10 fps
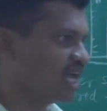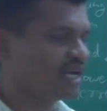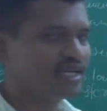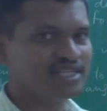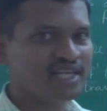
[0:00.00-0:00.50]

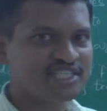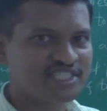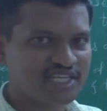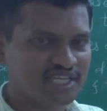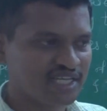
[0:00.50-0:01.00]
and it is
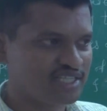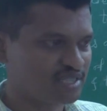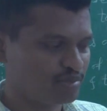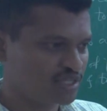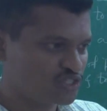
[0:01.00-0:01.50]
elastic in
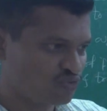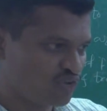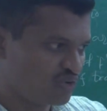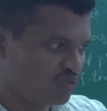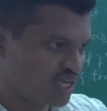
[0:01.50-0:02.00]
nature, means
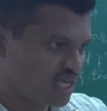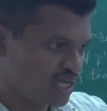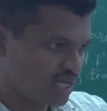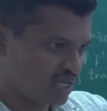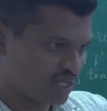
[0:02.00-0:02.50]
when
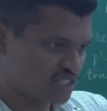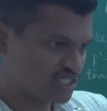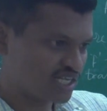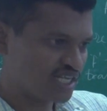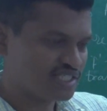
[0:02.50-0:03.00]
we
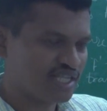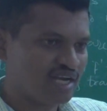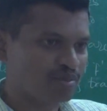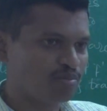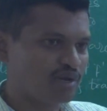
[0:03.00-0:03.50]
stretch
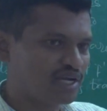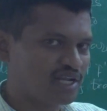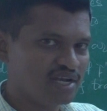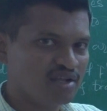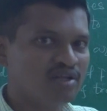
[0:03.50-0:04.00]
that
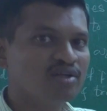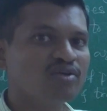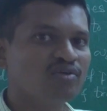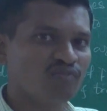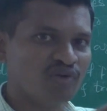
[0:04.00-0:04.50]
material,
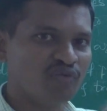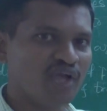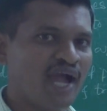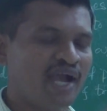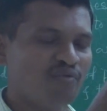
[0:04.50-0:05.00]
when
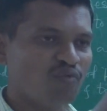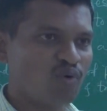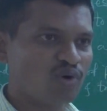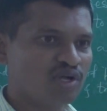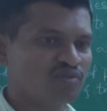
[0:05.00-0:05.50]
we add
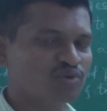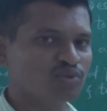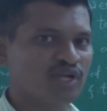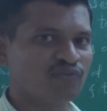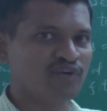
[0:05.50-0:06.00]
water
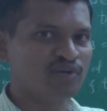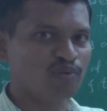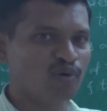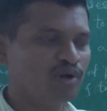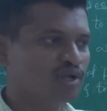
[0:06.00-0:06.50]
to that wheat
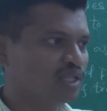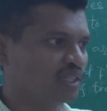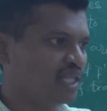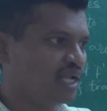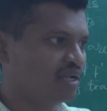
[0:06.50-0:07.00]
flour,
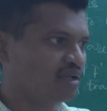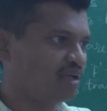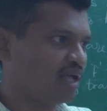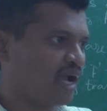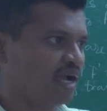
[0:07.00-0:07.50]
then
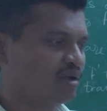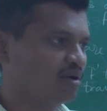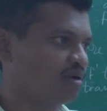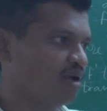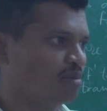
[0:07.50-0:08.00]

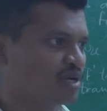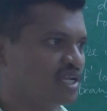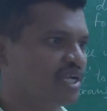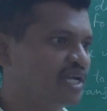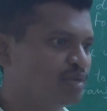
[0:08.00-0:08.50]
after
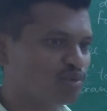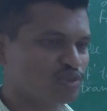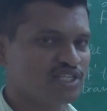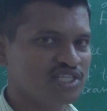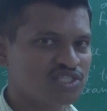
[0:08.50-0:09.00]
kneading
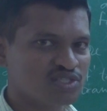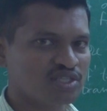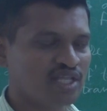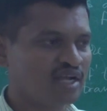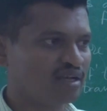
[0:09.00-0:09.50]
process,
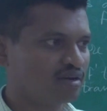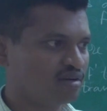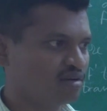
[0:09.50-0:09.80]
that